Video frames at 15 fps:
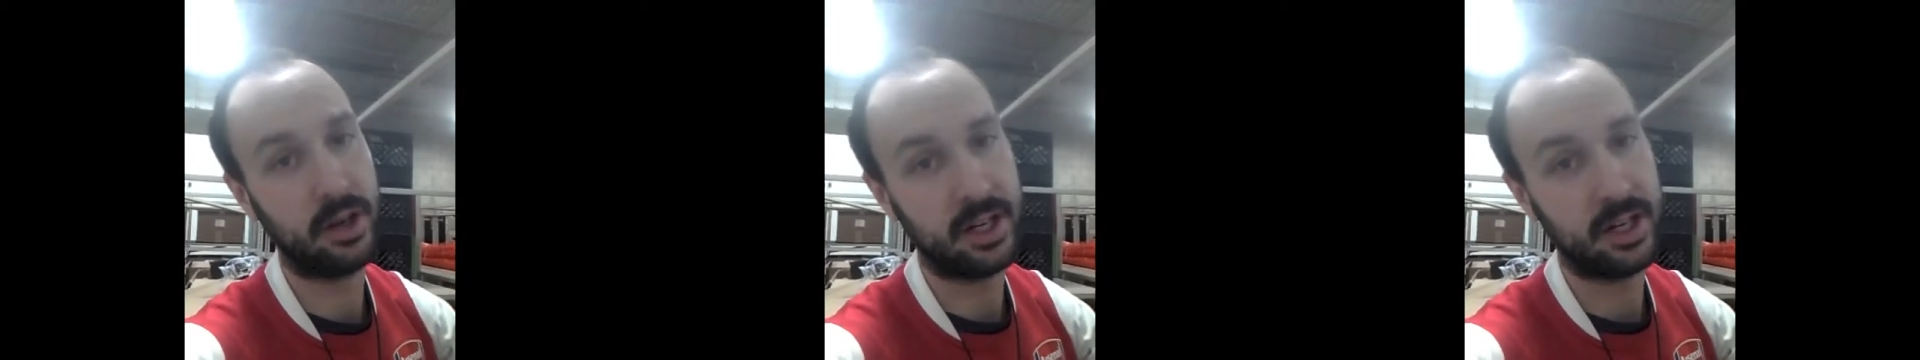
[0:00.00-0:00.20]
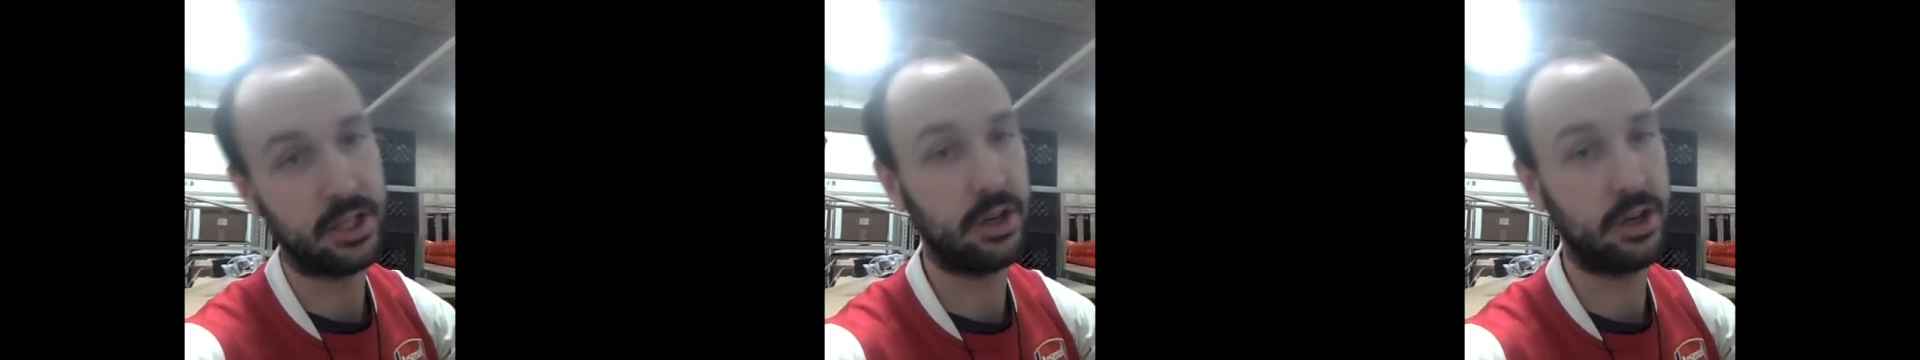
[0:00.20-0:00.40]

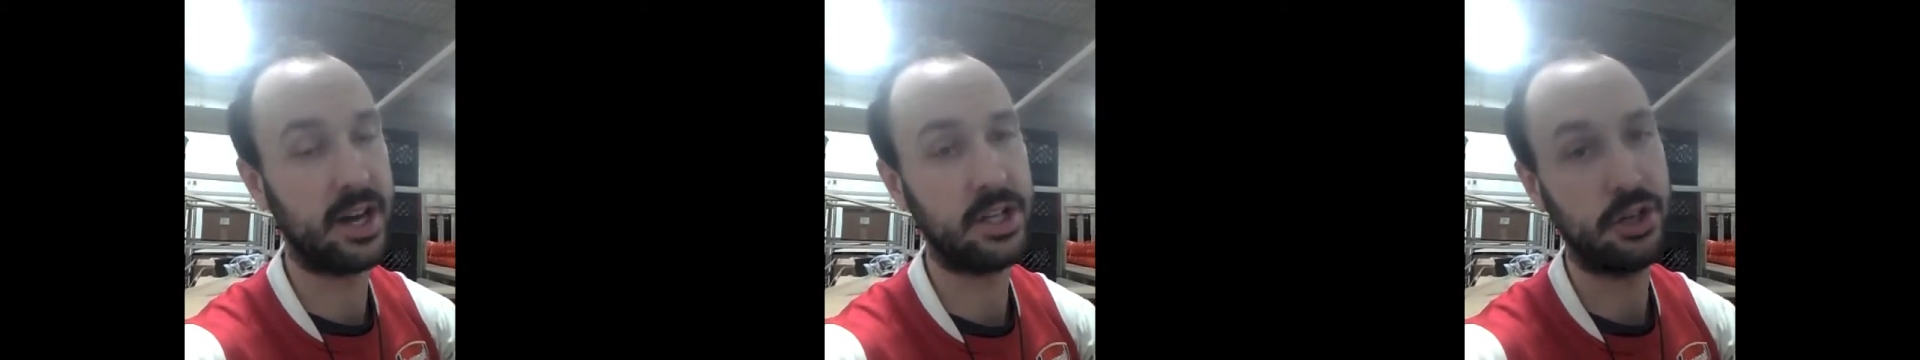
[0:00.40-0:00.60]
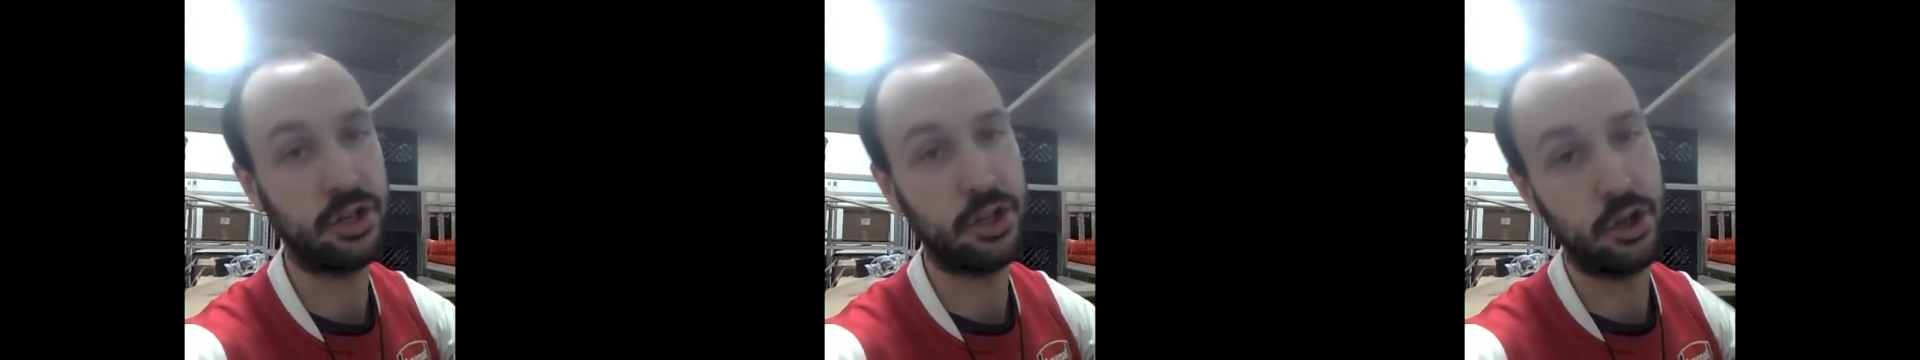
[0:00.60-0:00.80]
your next year's
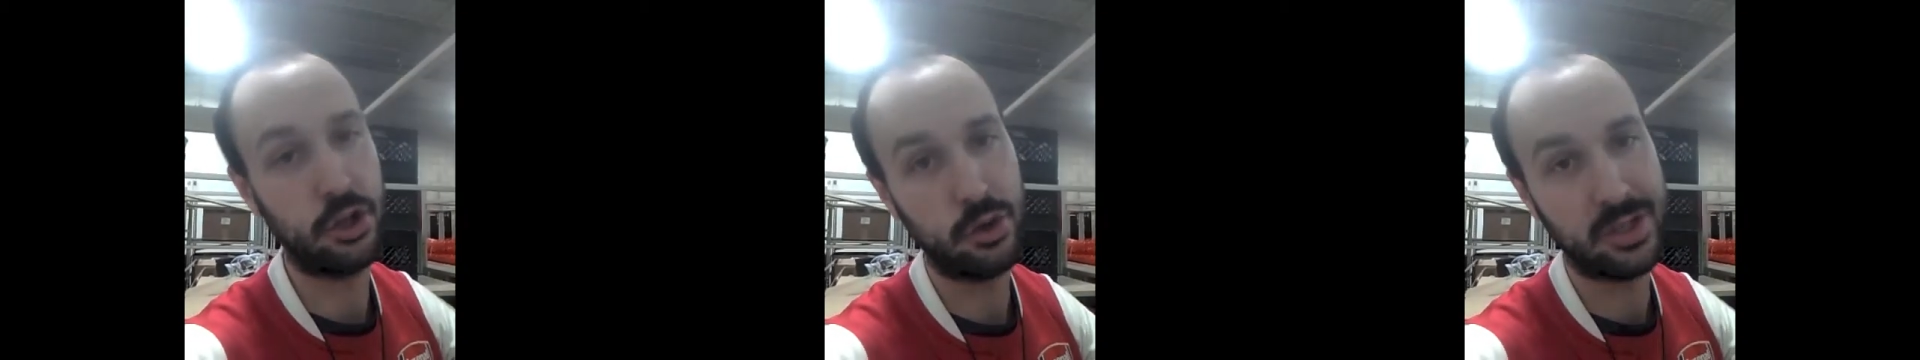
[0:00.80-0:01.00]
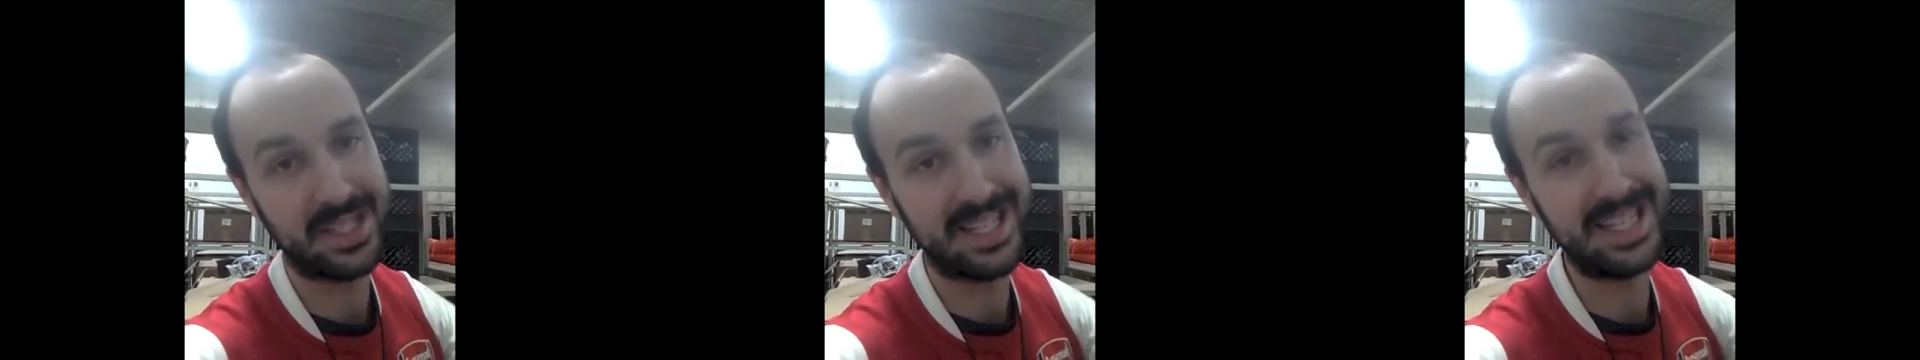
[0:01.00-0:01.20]
shoes
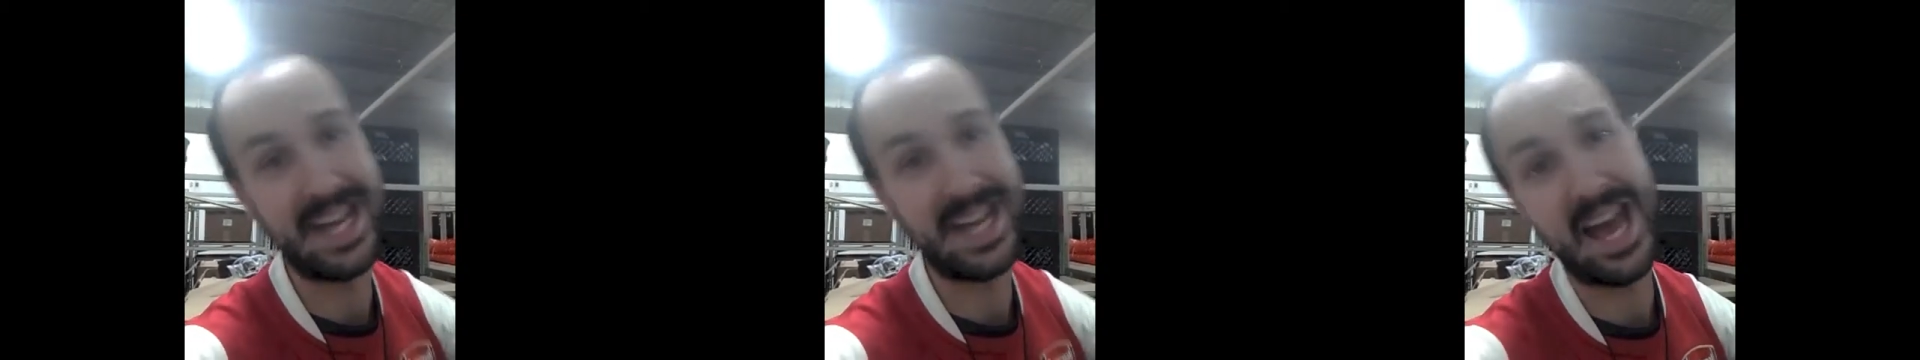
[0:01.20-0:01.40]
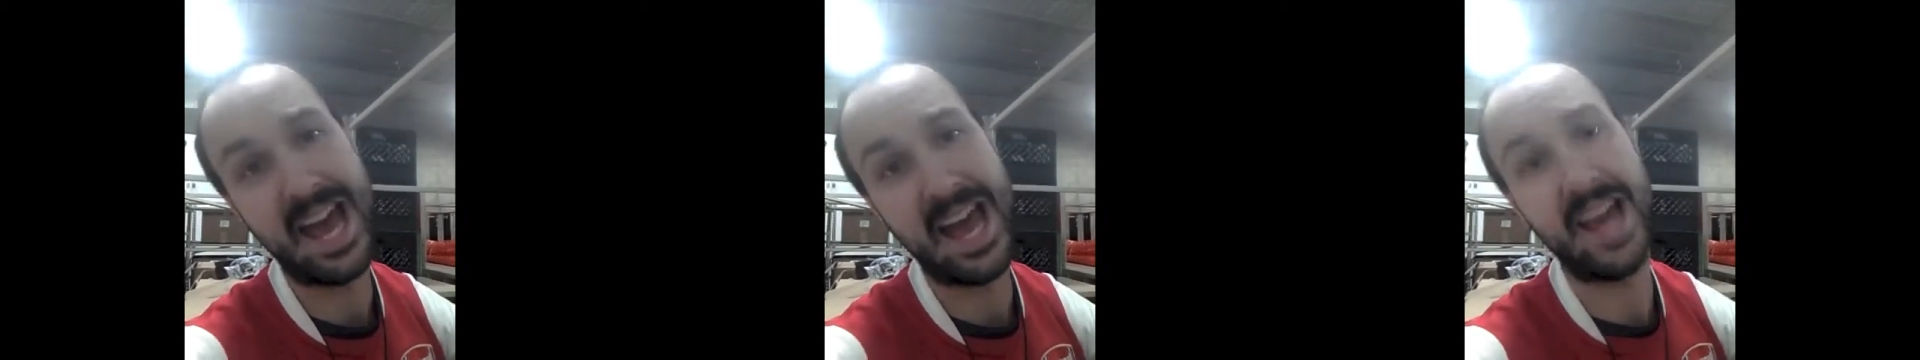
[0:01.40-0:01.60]

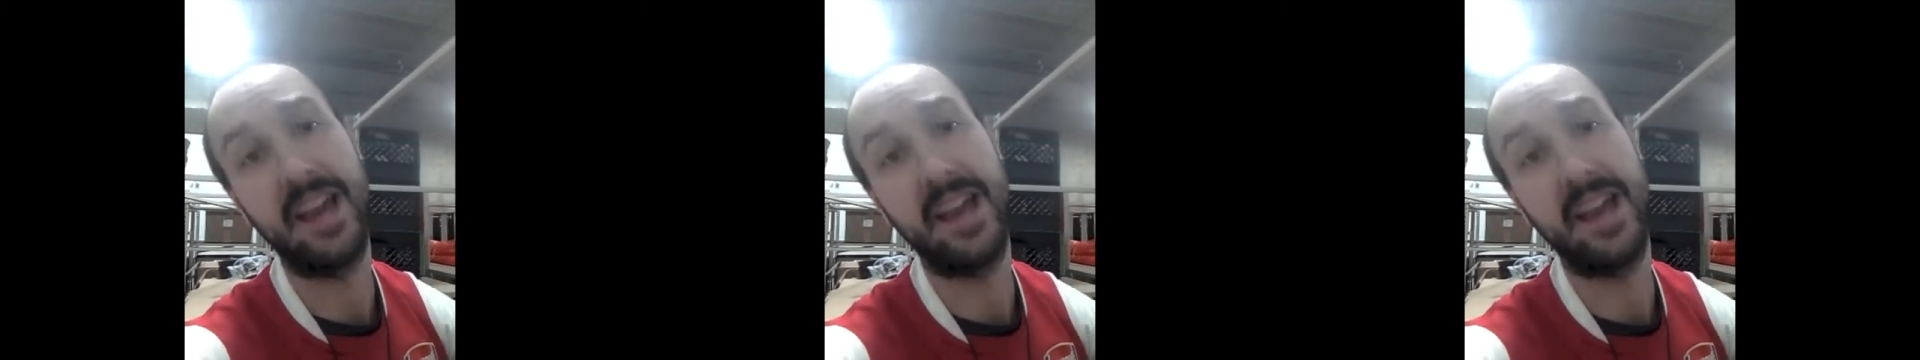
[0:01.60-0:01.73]
today